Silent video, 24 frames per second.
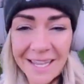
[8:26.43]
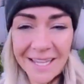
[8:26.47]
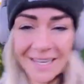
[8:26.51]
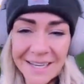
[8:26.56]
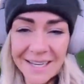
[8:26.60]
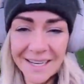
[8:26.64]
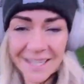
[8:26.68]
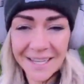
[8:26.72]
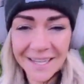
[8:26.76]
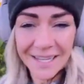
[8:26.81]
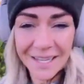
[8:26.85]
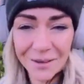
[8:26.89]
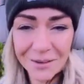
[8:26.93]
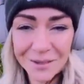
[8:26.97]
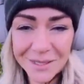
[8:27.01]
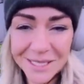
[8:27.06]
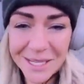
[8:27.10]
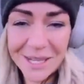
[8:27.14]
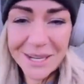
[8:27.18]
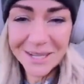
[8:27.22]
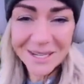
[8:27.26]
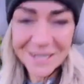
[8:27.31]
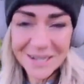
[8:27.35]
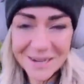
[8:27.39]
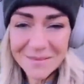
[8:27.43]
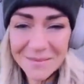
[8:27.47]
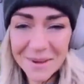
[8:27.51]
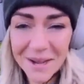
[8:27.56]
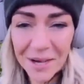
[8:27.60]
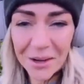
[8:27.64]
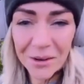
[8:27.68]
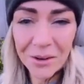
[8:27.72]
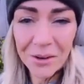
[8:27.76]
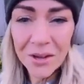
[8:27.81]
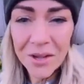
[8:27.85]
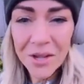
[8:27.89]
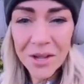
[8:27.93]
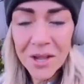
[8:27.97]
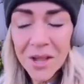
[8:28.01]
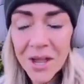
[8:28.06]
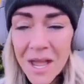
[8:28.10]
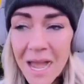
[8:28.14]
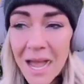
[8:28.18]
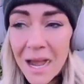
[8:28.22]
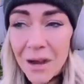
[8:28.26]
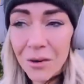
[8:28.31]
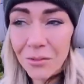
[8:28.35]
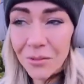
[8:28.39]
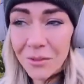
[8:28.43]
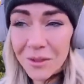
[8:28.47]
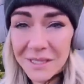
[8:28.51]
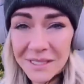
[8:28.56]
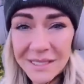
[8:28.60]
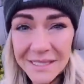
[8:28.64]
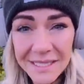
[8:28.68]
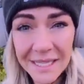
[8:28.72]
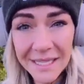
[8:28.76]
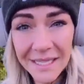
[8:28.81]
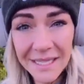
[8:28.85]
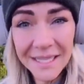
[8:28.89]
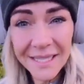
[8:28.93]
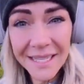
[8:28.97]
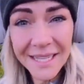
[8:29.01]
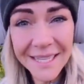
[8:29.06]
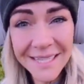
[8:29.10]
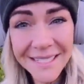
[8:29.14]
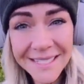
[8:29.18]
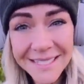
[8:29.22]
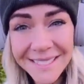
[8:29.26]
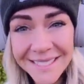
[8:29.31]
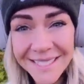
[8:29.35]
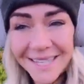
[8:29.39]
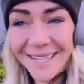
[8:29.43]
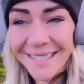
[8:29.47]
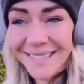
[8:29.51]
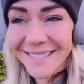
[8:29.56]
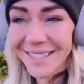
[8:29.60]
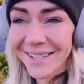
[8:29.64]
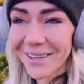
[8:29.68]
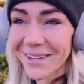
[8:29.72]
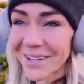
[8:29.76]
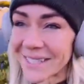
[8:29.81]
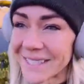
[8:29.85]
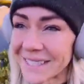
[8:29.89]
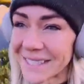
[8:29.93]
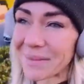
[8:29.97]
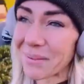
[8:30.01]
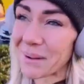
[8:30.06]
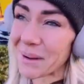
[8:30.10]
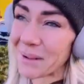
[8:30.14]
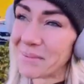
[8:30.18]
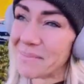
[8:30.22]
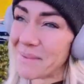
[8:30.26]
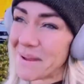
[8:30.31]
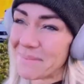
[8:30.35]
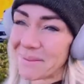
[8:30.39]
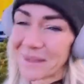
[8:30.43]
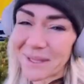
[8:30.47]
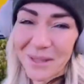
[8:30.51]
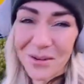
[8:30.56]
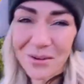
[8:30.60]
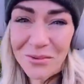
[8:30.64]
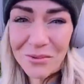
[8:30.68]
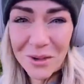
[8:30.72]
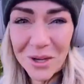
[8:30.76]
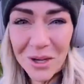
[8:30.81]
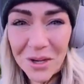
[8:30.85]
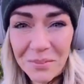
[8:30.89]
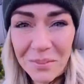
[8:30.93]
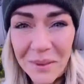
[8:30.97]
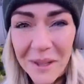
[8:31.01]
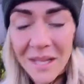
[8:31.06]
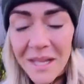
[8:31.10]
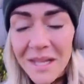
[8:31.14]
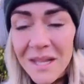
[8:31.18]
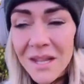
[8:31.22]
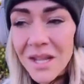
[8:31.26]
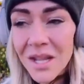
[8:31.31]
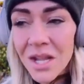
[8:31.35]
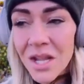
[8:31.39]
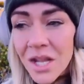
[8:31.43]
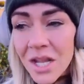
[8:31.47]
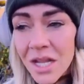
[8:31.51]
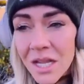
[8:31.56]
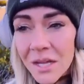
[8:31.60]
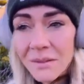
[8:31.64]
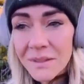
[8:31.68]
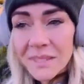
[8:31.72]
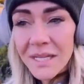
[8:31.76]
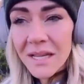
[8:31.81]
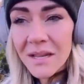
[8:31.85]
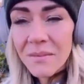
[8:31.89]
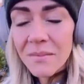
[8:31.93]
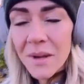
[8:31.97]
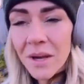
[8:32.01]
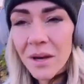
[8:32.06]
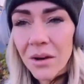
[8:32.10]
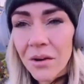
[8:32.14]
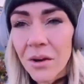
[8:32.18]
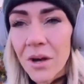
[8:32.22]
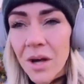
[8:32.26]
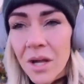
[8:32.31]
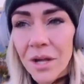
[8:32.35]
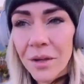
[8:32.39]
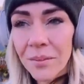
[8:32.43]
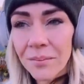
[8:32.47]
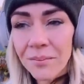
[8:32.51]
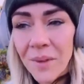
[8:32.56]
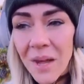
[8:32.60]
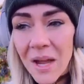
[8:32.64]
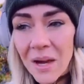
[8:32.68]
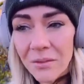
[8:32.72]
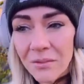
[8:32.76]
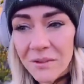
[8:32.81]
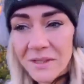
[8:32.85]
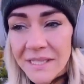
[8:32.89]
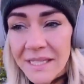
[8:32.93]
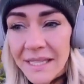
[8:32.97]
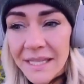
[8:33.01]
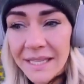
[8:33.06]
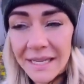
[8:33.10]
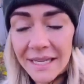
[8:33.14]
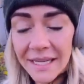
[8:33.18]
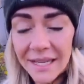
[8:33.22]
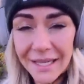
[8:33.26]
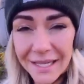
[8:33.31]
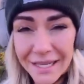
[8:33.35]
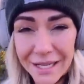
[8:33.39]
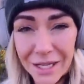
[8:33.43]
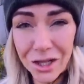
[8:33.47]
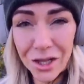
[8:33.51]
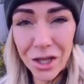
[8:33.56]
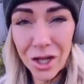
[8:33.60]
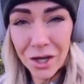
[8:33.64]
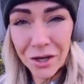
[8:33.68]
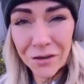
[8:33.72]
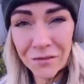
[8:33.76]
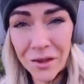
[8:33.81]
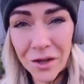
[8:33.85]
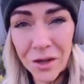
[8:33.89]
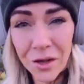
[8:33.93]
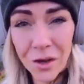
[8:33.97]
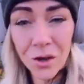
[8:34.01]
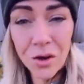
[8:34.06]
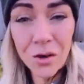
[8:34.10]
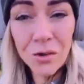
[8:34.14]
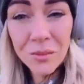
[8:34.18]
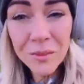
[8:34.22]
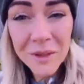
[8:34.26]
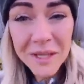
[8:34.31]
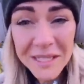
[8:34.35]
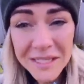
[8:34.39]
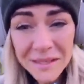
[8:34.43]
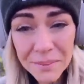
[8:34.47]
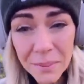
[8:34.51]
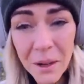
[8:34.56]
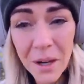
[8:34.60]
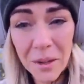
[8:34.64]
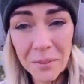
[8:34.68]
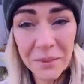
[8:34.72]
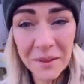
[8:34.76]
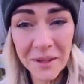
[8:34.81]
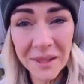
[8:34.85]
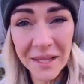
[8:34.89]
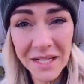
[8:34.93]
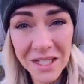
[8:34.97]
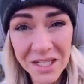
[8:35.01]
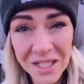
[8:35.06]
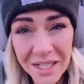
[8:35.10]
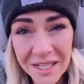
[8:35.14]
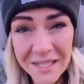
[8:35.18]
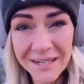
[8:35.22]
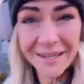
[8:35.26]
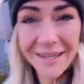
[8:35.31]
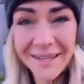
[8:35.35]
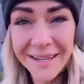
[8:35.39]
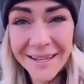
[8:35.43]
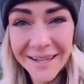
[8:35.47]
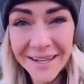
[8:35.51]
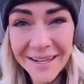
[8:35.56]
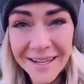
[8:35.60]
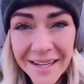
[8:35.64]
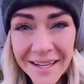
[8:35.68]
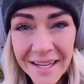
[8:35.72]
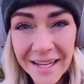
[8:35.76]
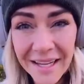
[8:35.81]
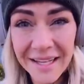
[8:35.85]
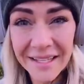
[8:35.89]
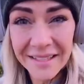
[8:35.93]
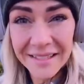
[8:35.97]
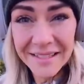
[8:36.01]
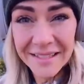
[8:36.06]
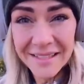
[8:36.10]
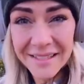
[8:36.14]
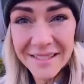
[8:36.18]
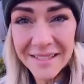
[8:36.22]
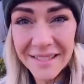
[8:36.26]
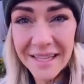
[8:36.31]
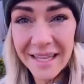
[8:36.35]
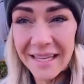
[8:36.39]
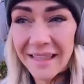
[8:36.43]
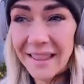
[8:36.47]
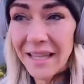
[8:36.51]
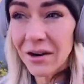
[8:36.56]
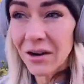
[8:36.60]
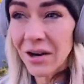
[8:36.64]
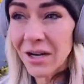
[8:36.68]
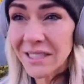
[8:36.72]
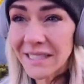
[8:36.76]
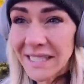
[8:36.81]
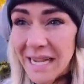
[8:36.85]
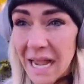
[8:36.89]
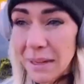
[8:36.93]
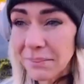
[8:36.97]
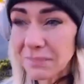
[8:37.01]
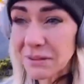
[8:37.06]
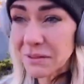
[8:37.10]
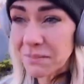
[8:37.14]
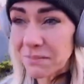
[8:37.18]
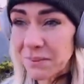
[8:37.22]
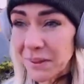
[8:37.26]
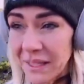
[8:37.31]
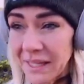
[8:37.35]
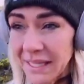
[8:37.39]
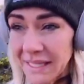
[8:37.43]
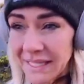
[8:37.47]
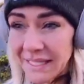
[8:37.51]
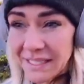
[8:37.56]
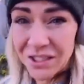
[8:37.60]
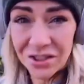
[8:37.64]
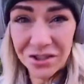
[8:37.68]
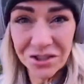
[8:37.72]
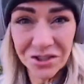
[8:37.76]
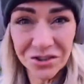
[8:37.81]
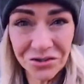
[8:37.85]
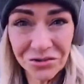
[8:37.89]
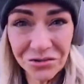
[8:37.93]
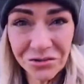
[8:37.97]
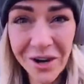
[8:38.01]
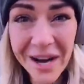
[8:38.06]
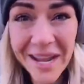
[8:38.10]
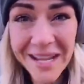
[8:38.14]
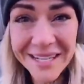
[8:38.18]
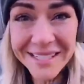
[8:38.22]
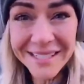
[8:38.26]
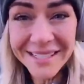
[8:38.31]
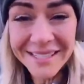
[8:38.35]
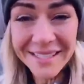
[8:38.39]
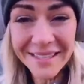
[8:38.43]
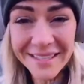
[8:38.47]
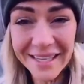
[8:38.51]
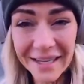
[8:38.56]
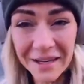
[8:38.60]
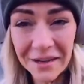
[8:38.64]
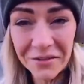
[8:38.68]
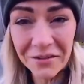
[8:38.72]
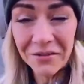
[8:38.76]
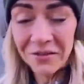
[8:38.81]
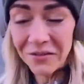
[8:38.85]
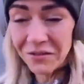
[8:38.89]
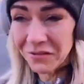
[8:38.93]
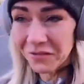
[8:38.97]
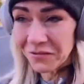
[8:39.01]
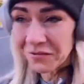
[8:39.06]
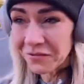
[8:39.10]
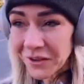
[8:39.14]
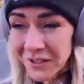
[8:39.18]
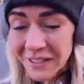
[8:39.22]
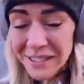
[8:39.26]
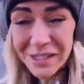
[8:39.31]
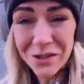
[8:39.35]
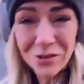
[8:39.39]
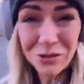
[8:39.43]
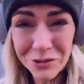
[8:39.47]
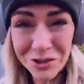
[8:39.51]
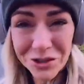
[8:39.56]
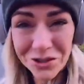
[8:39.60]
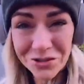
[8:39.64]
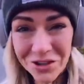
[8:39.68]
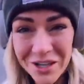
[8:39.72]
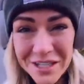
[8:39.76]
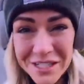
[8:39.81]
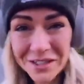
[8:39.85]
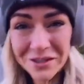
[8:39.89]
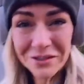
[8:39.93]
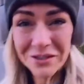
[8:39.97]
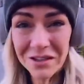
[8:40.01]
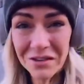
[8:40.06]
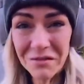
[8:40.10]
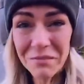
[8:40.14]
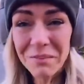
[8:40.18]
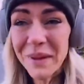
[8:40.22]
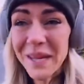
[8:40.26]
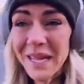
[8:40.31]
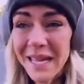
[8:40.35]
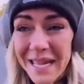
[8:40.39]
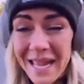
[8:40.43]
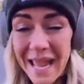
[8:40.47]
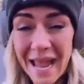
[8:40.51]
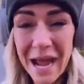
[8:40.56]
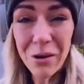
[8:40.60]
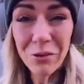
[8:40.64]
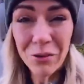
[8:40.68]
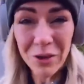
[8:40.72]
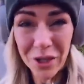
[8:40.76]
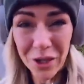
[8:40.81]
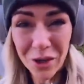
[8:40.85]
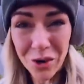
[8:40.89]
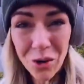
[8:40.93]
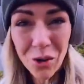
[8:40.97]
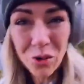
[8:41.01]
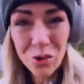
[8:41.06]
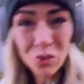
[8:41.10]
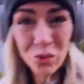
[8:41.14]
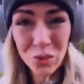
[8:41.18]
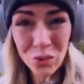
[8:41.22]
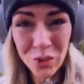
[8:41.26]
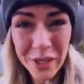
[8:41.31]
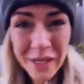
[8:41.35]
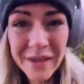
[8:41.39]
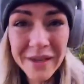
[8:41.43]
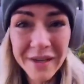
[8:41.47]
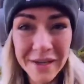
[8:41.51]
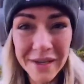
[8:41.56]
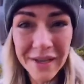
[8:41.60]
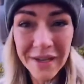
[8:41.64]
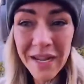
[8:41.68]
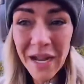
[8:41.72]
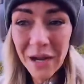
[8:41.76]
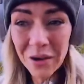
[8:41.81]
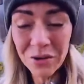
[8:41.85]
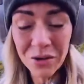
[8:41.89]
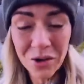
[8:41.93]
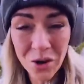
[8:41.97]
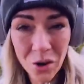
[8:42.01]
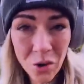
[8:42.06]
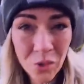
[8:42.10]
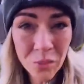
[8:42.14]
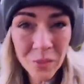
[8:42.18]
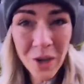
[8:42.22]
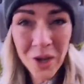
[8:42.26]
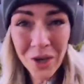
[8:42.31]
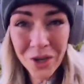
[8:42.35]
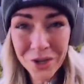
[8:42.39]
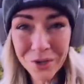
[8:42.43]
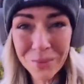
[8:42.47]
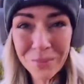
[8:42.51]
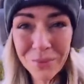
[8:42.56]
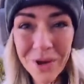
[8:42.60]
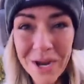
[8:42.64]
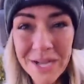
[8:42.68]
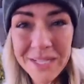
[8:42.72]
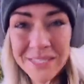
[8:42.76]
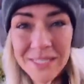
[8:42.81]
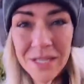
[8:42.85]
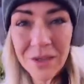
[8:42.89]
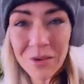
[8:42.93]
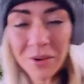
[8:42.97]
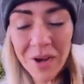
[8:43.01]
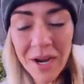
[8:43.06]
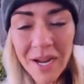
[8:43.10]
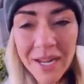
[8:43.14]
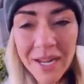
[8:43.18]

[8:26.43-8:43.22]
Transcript: and he was talking about how resilient. I sorry, this may be a little weird, but he was talking about um, how resilient like a lot of the homeless population is, like their adaptability to stress, like physical stressors of being out and cold out in Omaha, Nebraska,